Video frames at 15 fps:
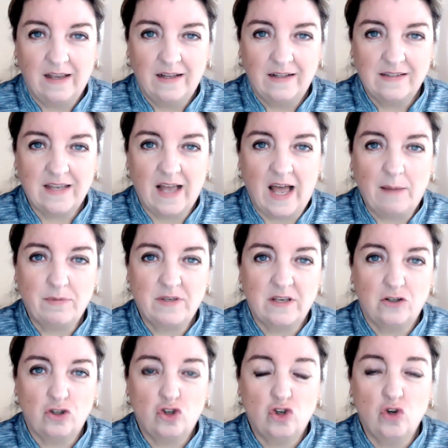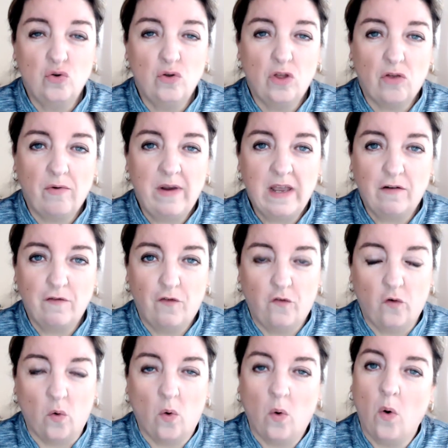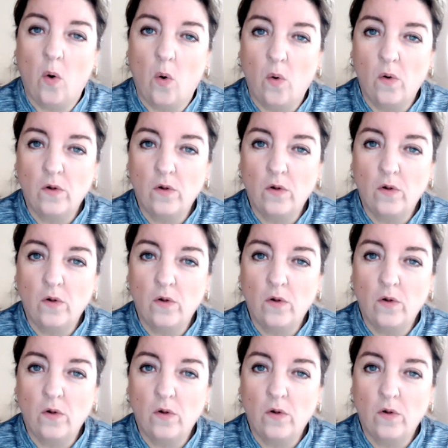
Types 2, 3, and 4 all